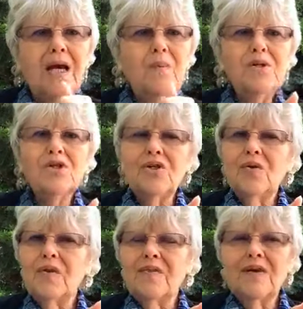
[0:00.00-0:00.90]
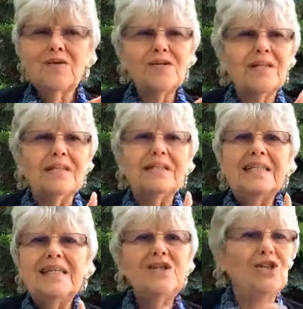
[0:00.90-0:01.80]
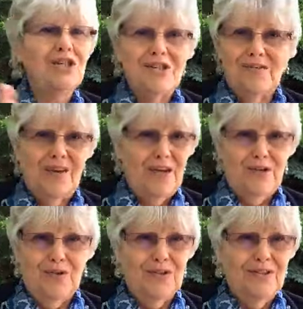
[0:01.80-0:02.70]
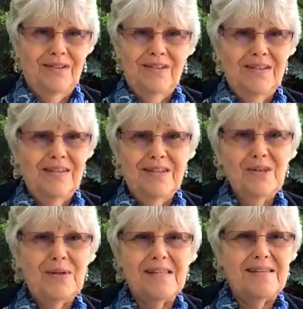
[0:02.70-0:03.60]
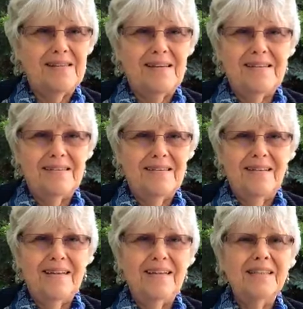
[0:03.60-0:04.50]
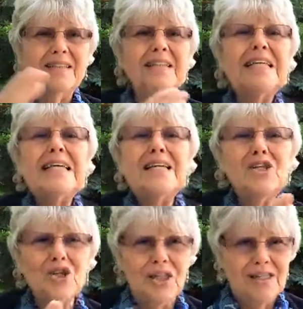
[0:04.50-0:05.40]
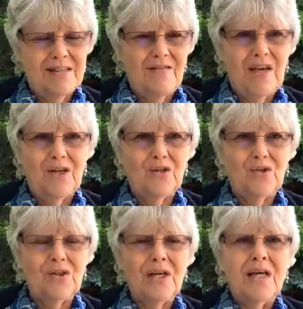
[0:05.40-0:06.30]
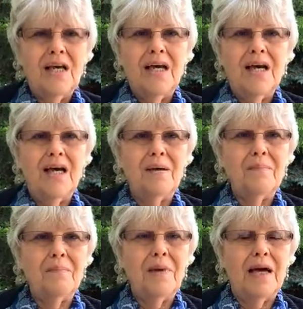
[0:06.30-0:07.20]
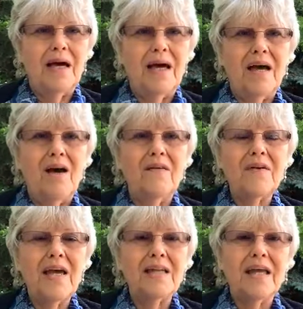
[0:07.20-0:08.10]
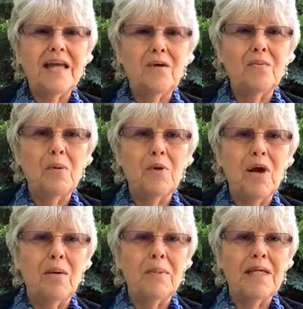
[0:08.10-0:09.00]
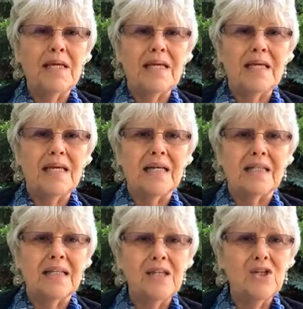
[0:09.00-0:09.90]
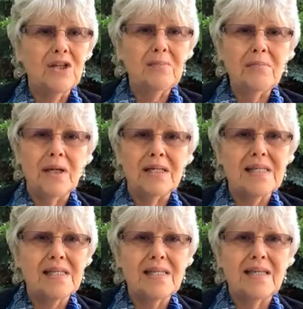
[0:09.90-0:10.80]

I want you to know that there's legions of angels to assist us. Legions of angels. Um, offhand, I can't remember how many in a legion, but it's